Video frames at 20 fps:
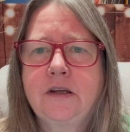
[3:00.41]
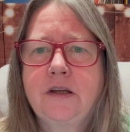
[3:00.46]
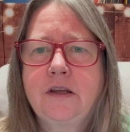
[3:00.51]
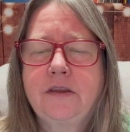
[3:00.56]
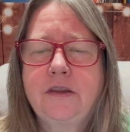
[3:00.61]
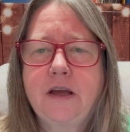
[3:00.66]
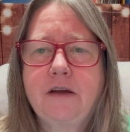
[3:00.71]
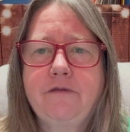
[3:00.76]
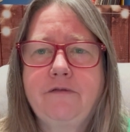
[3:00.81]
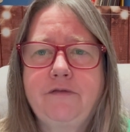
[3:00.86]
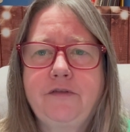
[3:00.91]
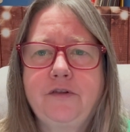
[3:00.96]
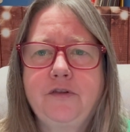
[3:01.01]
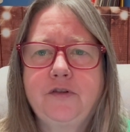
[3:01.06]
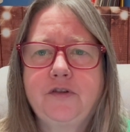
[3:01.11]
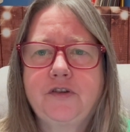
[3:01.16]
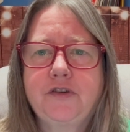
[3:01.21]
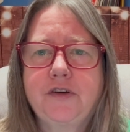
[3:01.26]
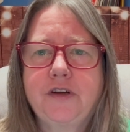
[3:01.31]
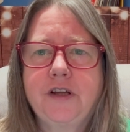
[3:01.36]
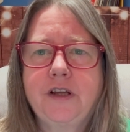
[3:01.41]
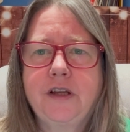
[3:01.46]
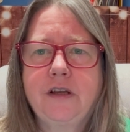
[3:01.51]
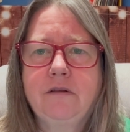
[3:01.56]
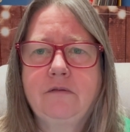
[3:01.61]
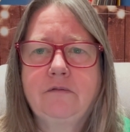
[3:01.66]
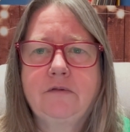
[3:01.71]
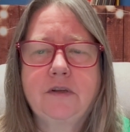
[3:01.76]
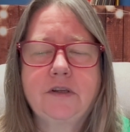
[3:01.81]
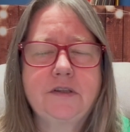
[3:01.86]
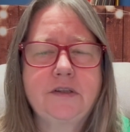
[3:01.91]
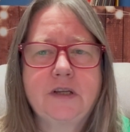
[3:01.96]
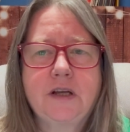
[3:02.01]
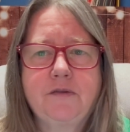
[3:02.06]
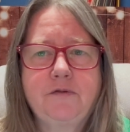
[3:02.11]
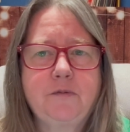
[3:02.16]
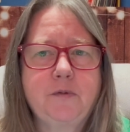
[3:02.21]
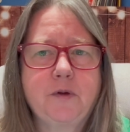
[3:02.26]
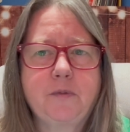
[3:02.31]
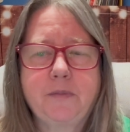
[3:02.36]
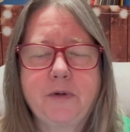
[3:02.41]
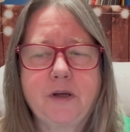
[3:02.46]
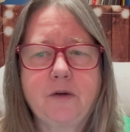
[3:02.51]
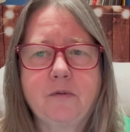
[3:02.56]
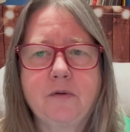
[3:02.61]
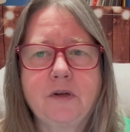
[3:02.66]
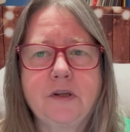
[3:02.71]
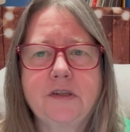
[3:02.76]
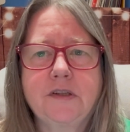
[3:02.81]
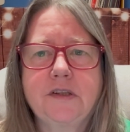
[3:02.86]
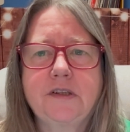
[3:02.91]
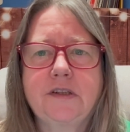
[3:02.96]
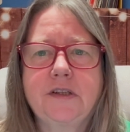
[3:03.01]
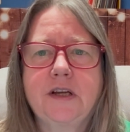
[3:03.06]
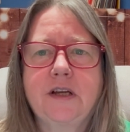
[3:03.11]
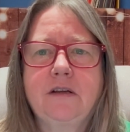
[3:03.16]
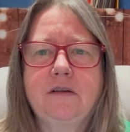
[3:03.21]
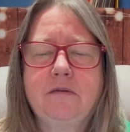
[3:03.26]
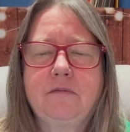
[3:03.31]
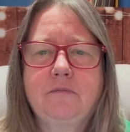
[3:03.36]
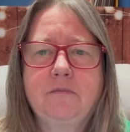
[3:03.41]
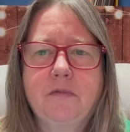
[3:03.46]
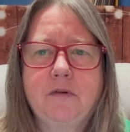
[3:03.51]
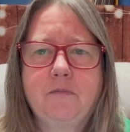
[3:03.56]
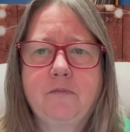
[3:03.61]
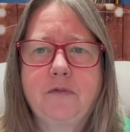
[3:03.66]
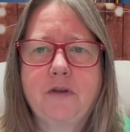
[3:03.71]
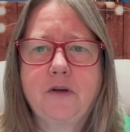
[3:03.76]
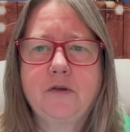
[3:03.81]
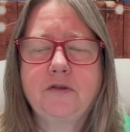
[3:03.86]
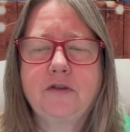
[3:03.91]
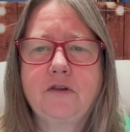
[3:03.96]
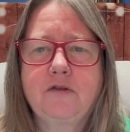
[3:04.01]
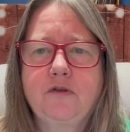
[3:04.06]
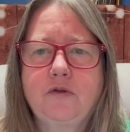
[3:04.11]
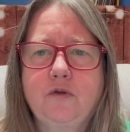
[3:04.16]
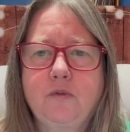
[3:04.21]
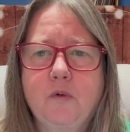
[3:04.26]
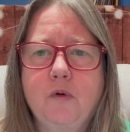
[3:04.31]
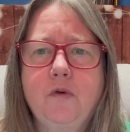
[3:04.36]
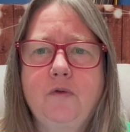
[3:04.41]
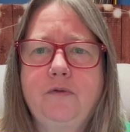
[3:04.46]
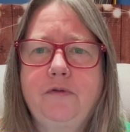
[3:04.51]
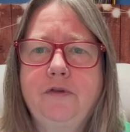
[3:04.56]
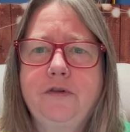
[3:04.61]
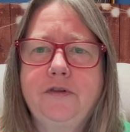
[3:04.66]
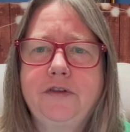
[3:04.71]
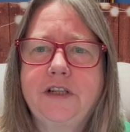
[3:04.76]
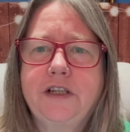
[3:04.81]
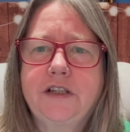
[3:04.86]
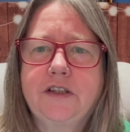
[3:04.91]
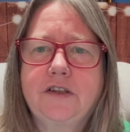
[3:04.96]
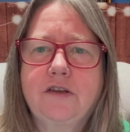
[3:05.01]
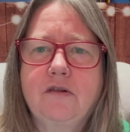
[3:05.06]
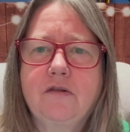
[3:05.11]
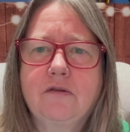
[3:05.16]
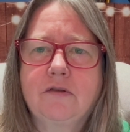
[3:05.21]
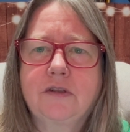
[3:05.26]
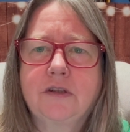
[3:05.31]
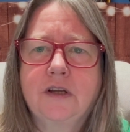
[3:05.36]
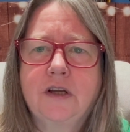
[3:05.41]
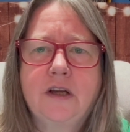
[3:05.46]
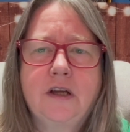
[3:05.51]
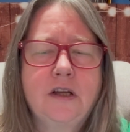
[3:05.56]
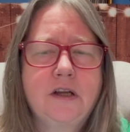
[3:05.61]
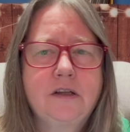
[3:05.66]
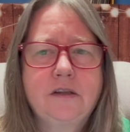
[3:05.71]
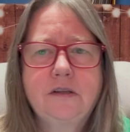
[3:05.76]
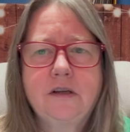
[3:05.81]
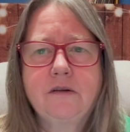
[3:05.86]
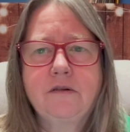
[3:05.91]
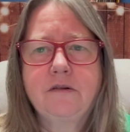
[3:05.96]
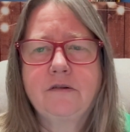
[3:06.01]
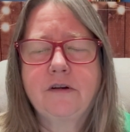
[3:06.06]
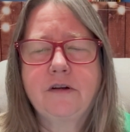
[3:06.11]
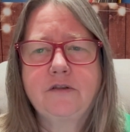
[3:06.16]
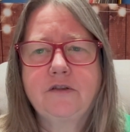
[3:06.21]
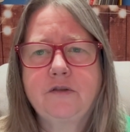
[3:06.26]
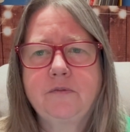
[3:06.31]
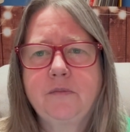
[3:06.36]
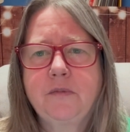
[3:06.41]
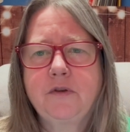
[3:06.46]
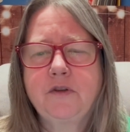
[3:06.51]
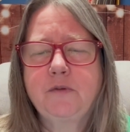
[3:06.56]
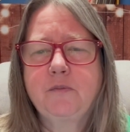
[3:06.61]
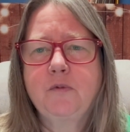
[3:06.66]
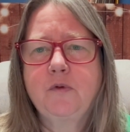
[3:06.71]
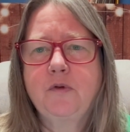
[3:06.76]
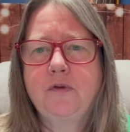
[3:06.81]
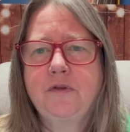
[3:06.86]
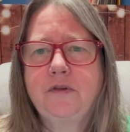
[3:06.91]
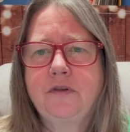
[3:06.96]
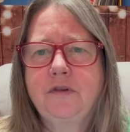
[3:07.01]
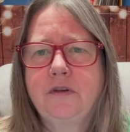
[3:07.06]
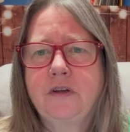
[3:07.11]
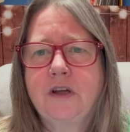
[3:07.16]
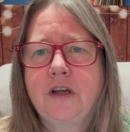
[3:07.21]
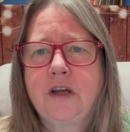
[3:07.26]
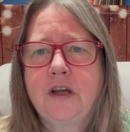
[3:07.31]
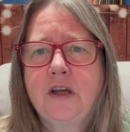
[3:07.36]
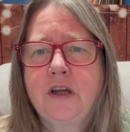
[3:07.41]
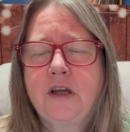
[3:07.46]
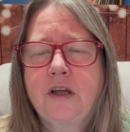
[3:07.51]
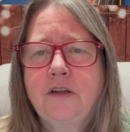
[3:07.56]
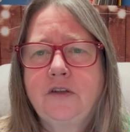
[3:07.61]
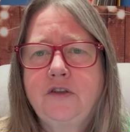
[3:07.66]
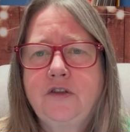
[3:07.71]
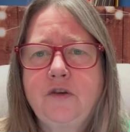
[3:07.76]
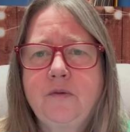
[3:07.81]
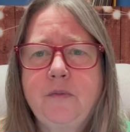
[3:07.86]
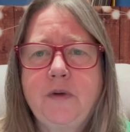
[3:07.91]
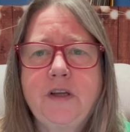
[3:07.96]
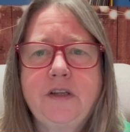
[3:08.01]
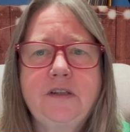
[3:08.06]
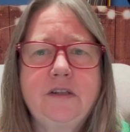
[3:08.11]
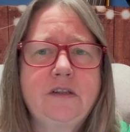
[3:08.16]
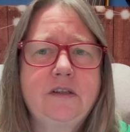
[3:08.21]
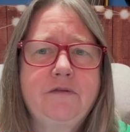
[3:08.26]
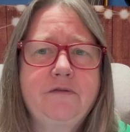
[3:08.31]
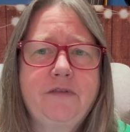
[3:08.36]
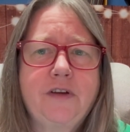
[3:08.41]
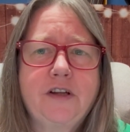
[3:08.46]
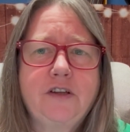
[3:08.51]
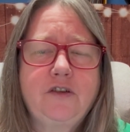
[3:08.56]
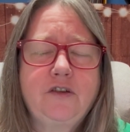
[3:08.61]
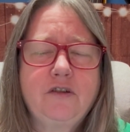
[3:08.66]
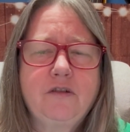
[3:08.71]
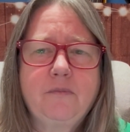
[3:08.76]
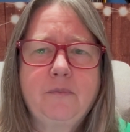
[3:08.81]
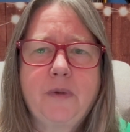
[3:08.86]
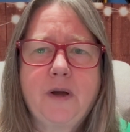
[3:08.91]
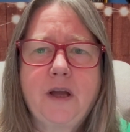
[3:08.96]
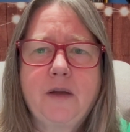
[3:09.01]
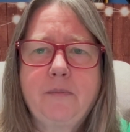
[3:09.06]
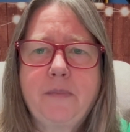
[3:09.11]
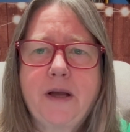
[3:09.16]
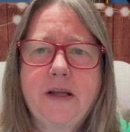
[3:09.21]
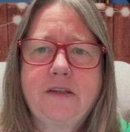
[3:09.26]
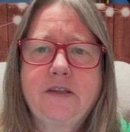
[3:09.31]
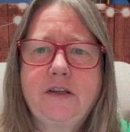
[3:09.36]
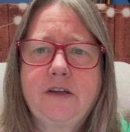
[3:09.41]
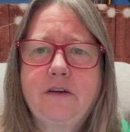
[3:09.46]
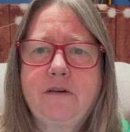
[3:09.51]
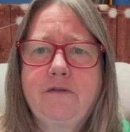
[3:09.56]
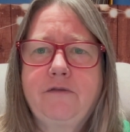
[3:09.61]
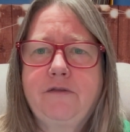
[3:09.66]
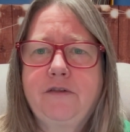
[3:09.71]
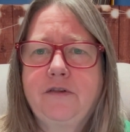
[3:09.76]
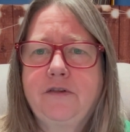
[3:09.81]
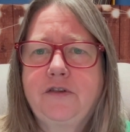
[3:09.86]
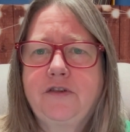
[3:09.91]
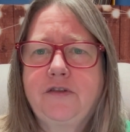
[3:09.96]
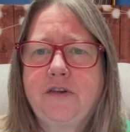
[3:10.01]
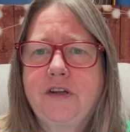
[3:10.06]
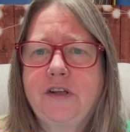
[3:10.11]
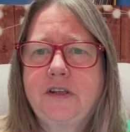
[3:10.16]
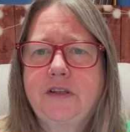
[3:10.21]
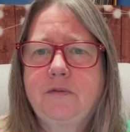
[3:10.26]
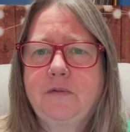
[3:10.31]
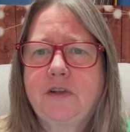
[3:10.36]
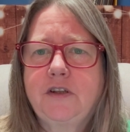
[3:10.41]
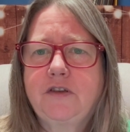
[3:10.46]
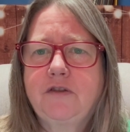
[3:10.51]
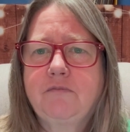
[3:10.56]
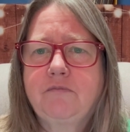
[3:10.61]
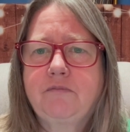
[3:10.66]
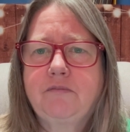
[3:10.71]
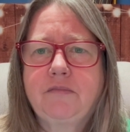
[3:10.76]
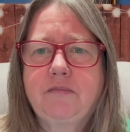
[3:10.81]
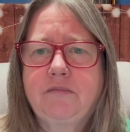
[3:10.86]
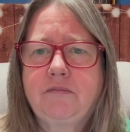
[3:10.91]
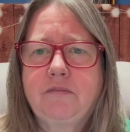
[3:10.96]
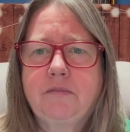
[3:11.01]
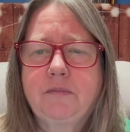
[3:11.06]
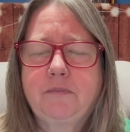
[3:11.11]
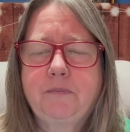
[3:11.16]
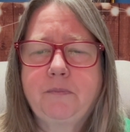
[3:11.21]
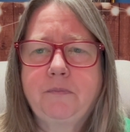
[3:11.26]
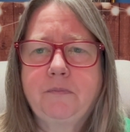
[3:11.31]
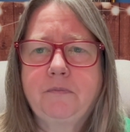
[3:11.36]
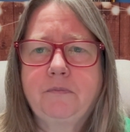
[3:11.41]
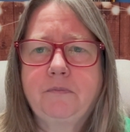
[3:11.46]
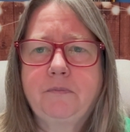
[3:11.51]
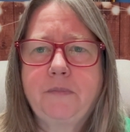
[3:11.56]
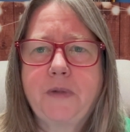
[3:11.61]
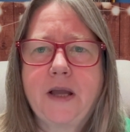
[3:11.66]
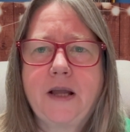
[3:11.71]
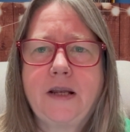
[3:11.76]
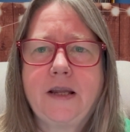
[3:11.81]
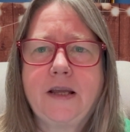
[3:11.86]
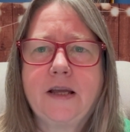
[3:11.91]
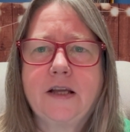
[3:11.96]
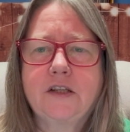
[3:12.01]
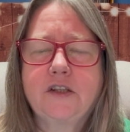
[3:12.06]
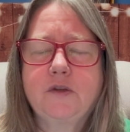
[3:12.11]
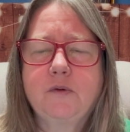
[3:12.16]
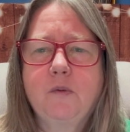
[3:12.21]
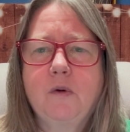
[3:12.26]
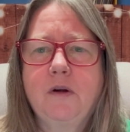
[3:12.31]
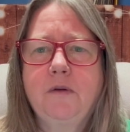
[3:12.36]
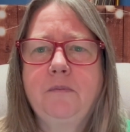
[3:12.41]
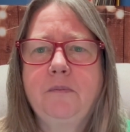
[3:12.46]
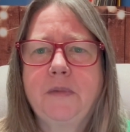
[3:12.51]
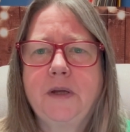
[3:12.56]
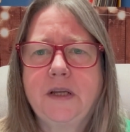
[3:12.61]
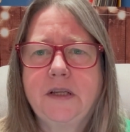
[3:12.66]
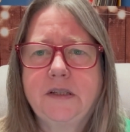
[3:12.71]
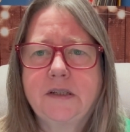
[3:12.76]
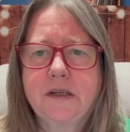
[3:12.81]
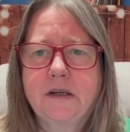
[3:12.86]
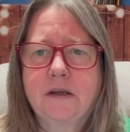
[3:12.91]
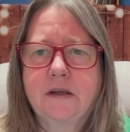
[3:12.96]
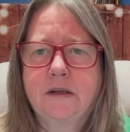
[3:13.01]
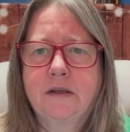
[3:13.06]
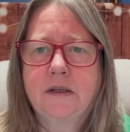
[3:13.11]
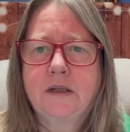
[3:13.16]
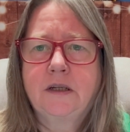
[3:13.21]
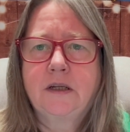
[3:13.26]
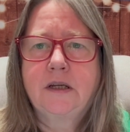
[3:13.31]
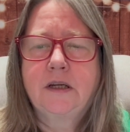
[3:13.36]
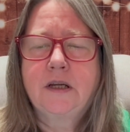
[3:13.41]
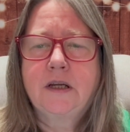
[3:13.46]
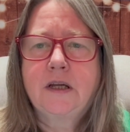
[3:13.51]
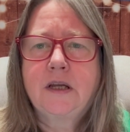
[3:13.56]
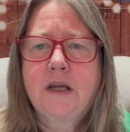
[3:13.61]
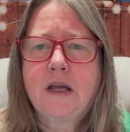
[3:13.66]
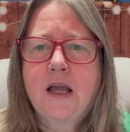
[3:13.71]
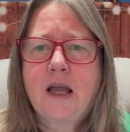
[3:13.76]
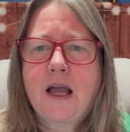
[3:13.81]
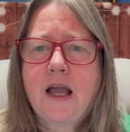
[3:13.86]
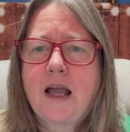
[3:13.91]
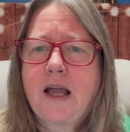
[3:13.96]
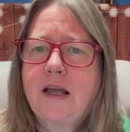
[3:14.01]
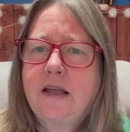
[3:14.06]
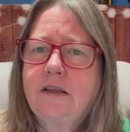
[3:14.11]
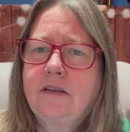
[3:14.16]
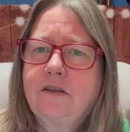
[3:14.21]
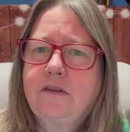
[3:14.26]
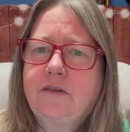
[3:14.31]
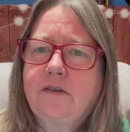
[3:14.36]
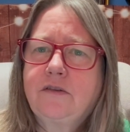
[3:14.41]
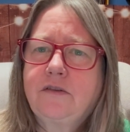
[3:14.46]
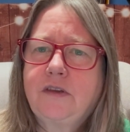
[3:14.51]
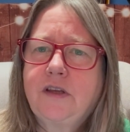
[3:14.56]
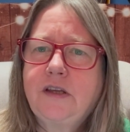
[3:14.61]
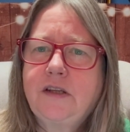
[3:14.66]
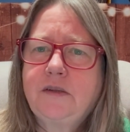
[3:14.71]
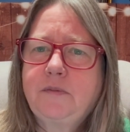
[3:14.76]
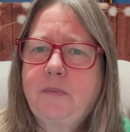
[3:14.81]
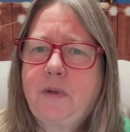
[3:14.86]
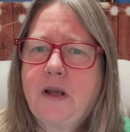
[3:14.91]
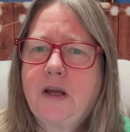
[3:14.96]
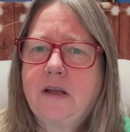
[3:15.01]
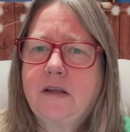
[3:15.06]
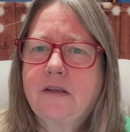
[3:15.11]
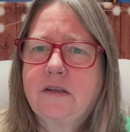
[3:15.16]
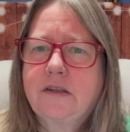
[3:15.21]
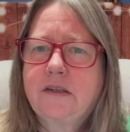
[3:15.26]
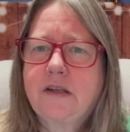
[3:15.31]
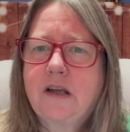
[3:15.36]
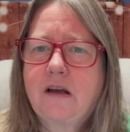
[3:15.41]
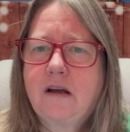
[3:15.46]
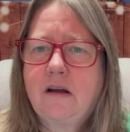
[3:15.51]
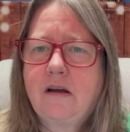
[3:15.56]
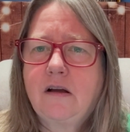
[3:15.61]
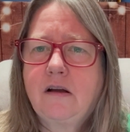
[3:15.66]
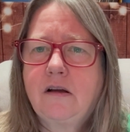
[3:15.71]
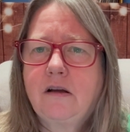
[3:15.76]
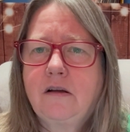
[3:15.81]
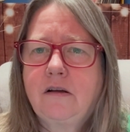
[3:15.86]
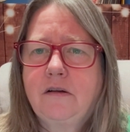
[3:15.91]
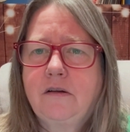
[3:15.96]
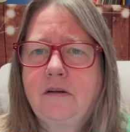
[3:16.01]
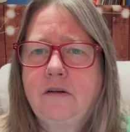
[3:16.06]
that fruit tree doesn't have to be a big one, as I said. Those on dwarf rooting stocks don't grow to much more than 2 meters. In fact, you can buy patio fruit trees which barely get to 1 meter. And these plants are